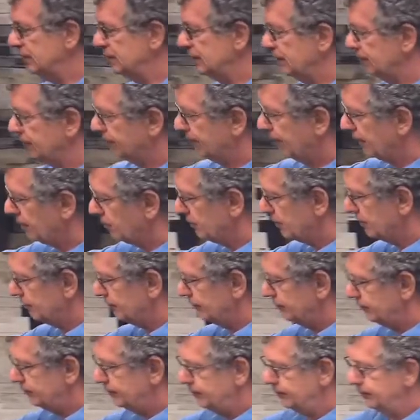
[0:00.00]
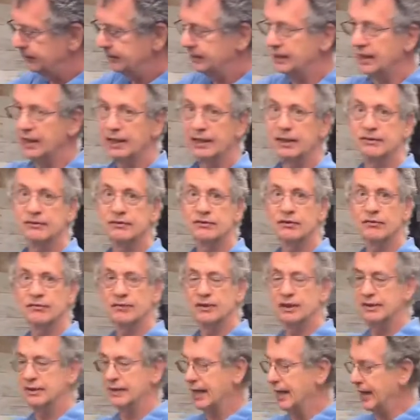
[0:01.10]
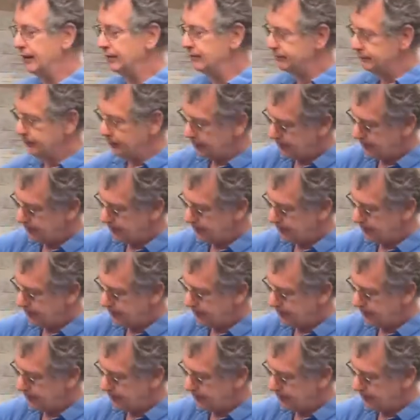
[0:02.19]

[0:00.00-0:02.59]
the regular thickness of the tiles